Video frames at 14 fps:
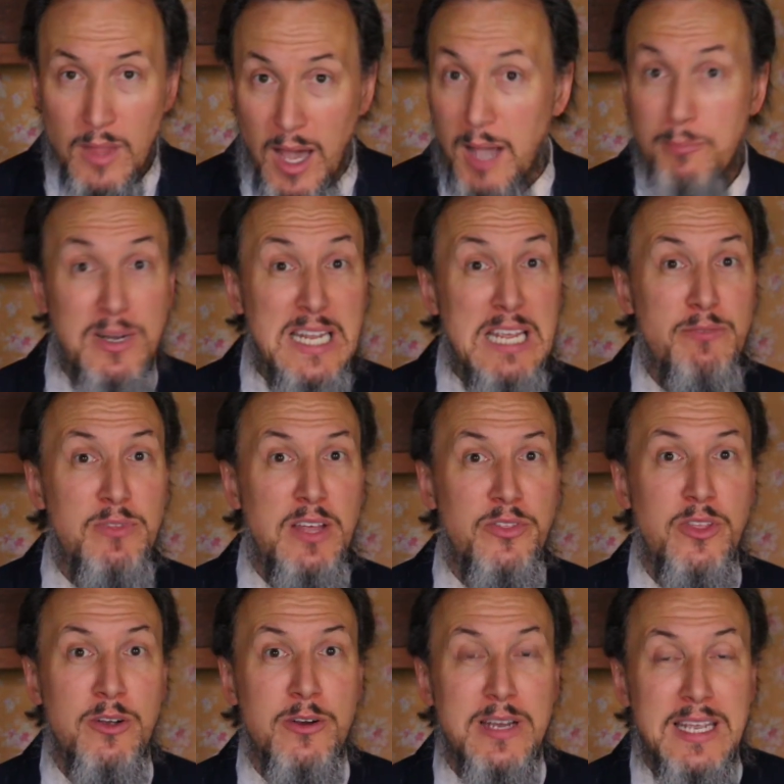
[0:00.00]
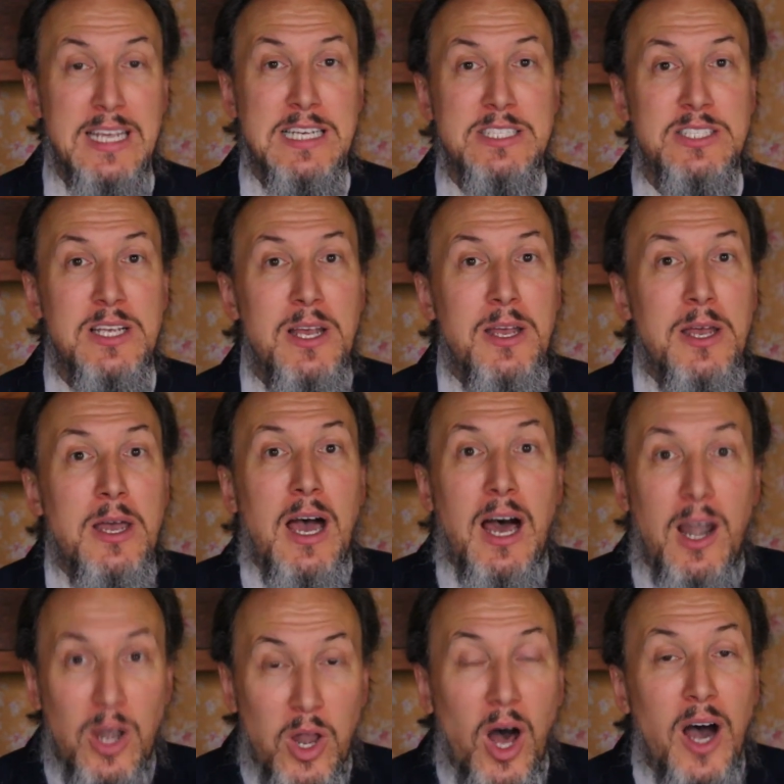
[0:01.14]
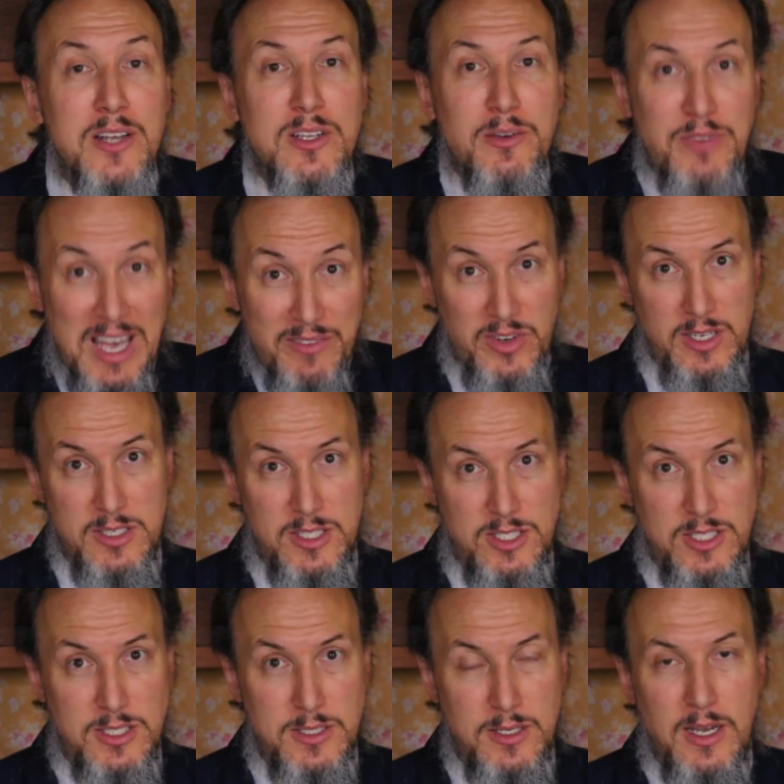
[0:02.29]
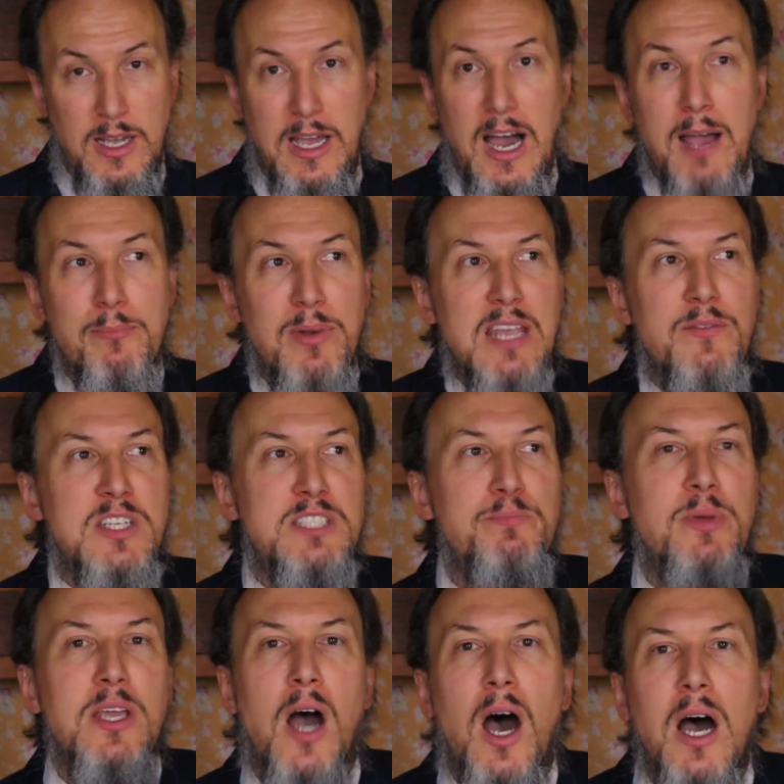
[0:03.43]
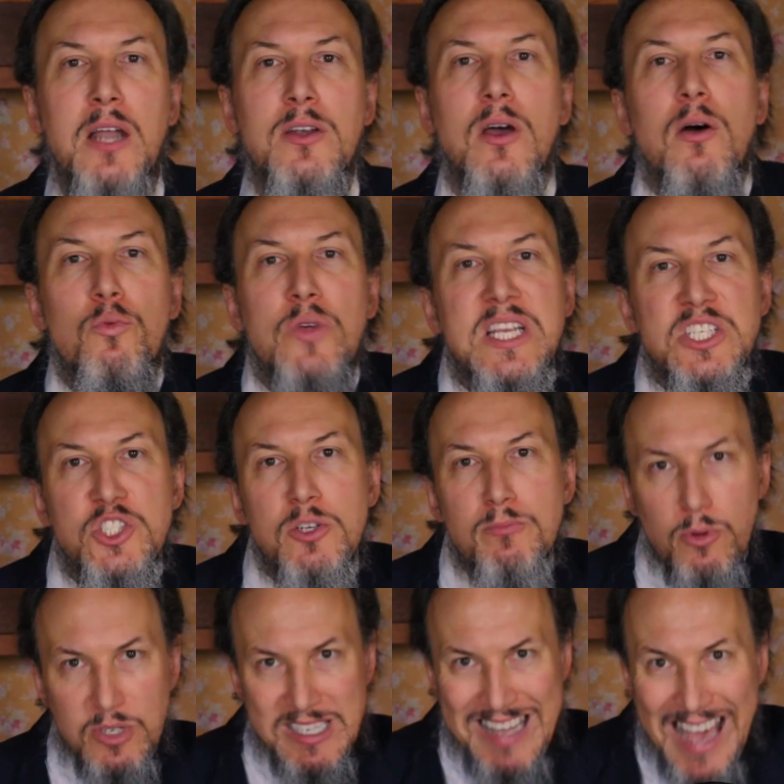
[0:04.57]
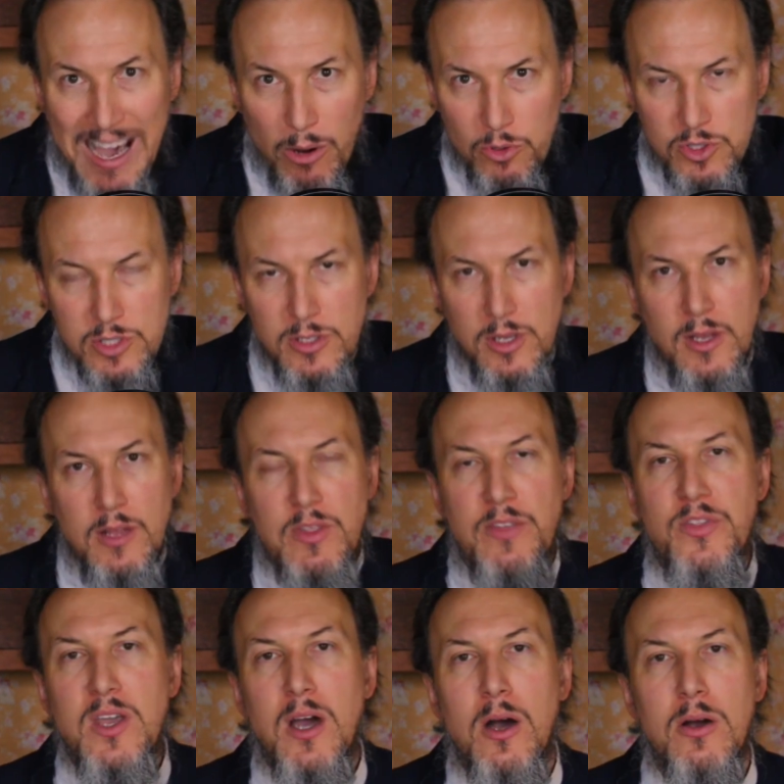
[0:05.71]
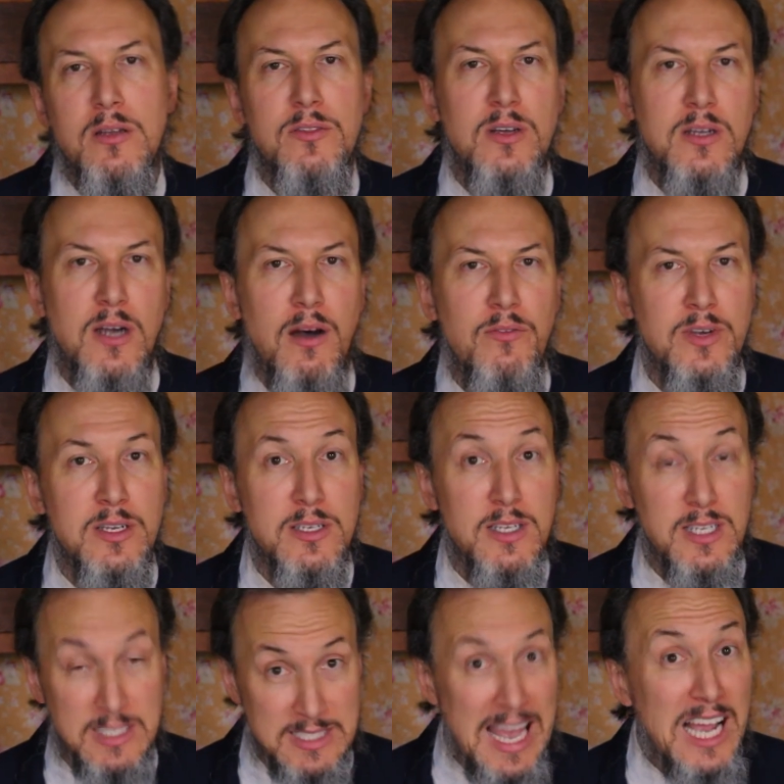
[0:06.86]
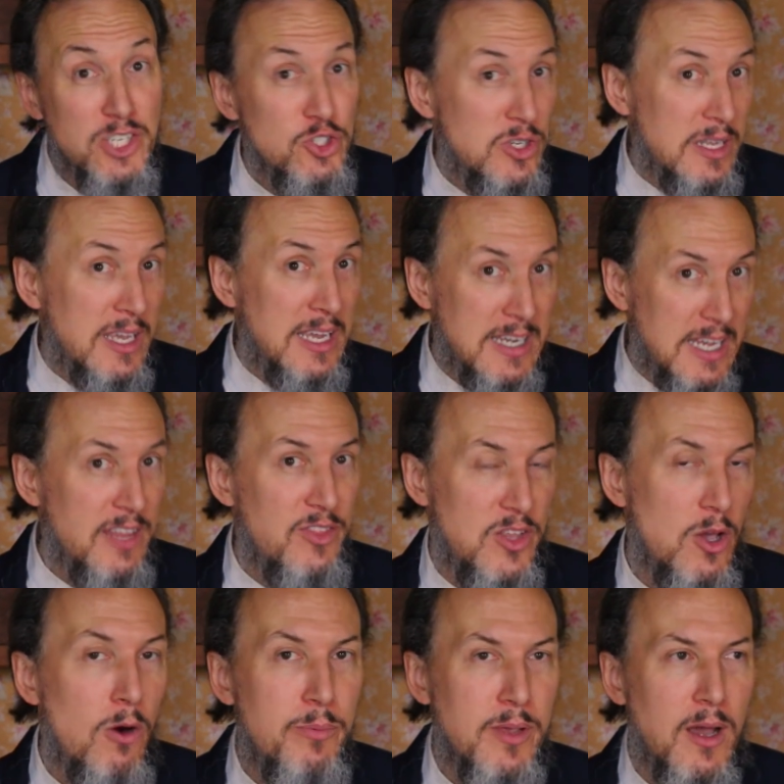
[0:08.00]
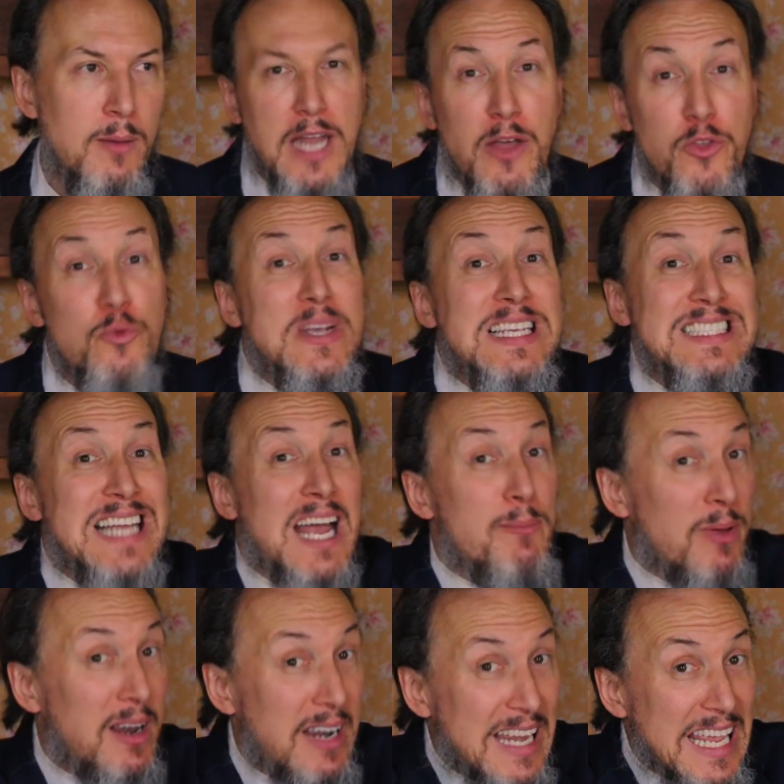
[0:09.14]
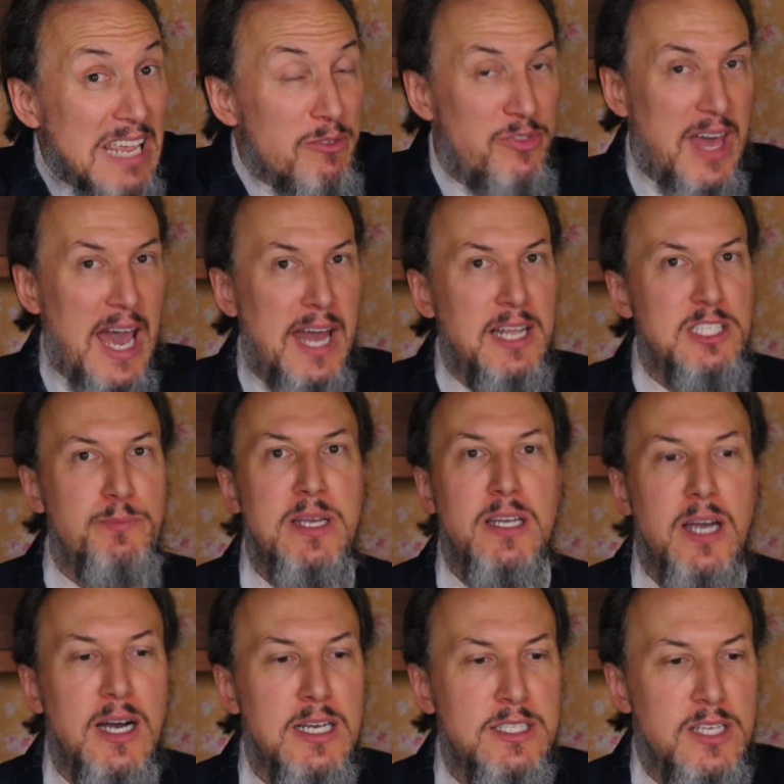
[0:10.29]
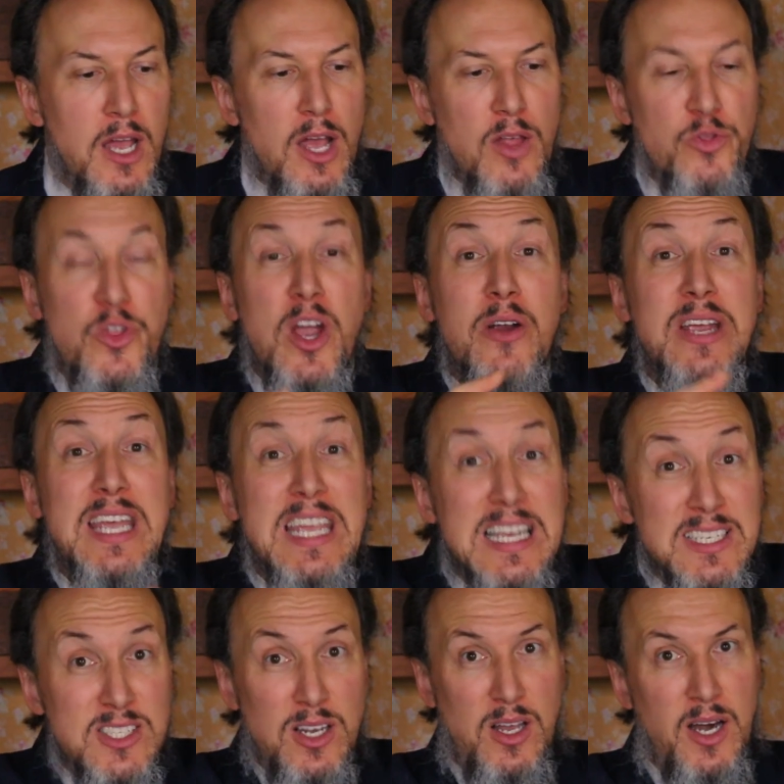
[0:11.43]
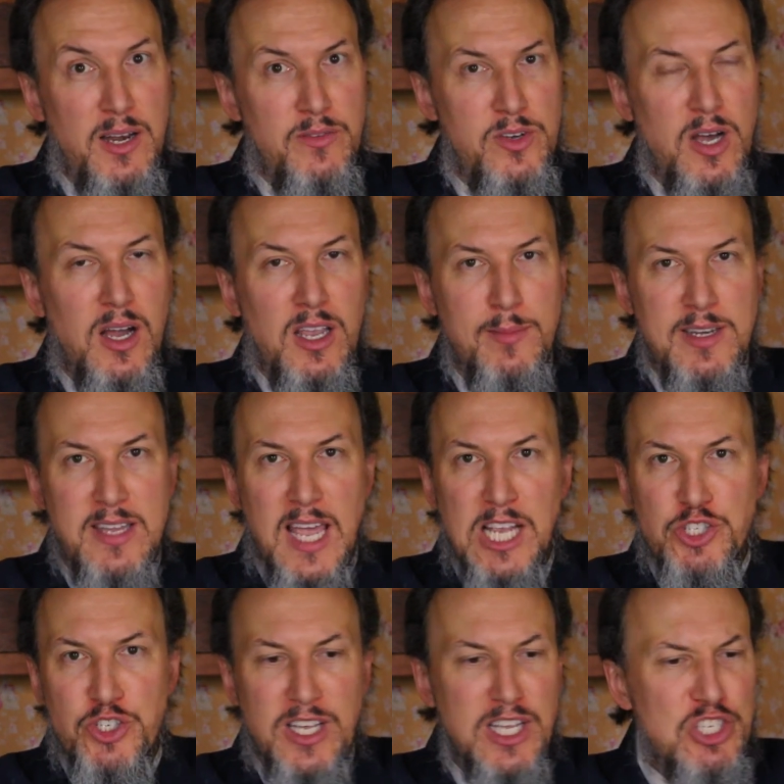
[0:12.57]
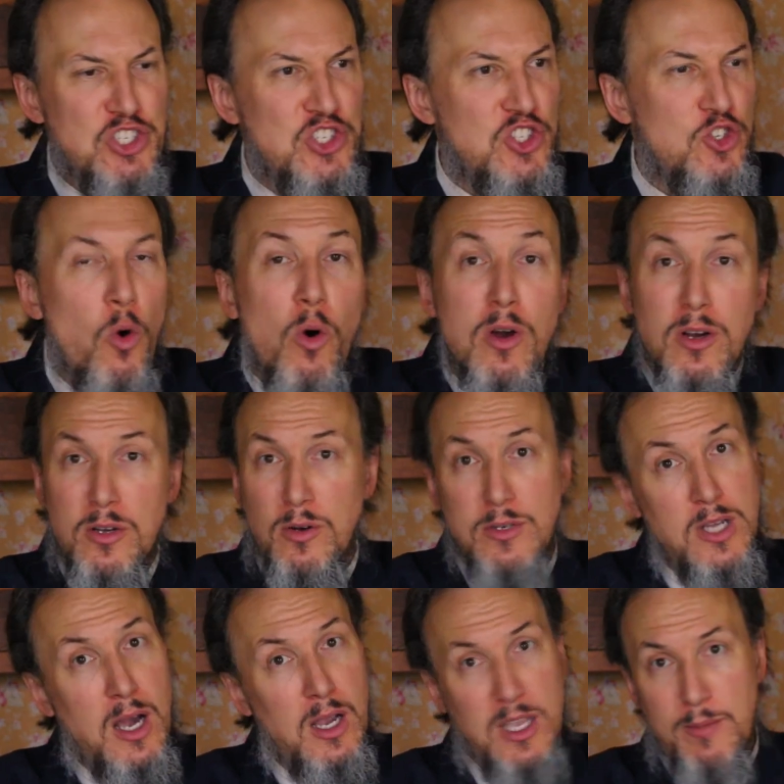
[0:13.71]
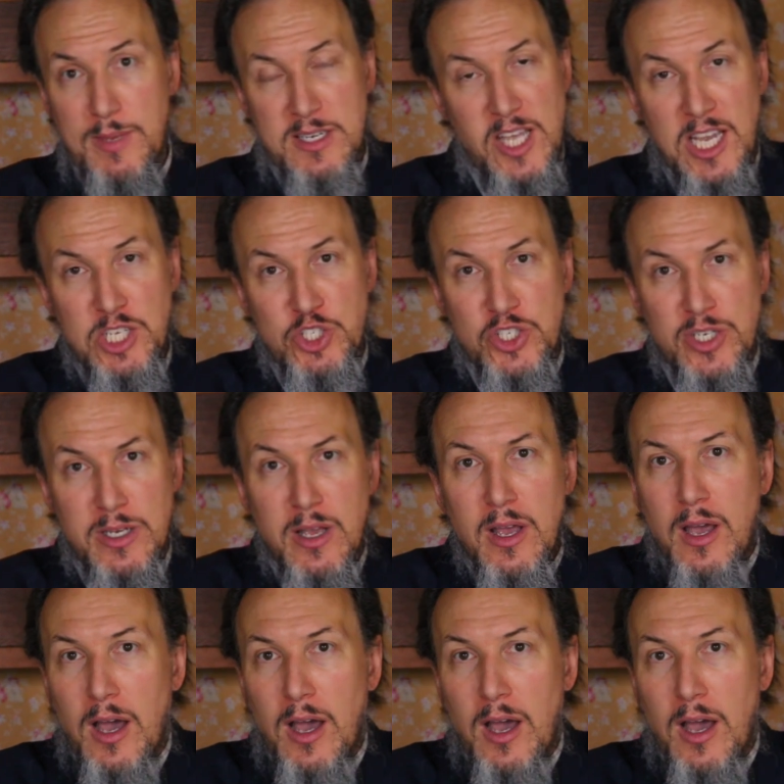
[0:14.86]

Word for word: I believe that there is a lot of evidence. I believe it's beyond a reasonable doubt that the Ark of the Covenant is actually in Ethiopia. Now, the reason I believe that is because there is a lot of documentation, historical documentation